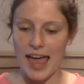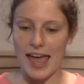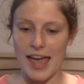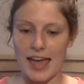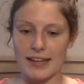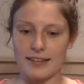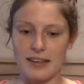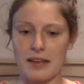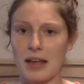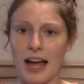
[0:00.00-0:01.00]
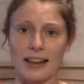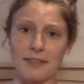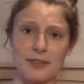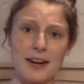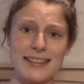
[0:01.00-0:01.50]
and I
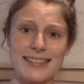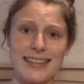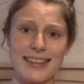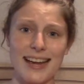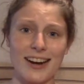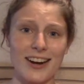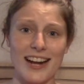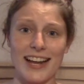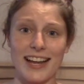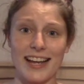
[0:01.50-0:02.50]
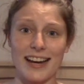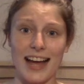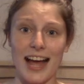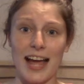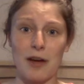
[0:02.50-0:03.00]
left the rest in there, and
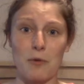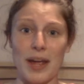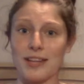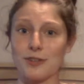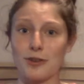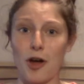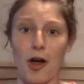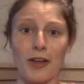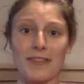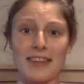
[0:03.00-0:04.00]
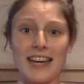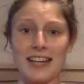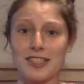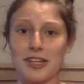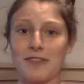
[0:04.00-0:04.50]
I went on the
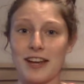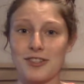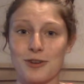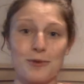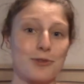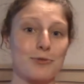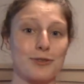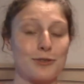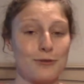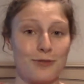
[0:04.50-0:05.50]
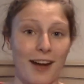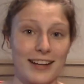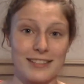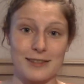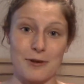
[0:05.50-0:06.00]
next adventure, which was to
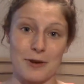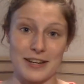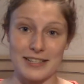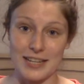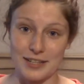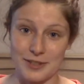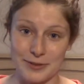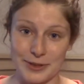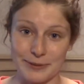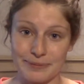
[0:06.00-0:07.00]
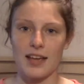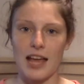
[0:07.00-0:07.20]
find the orientation room.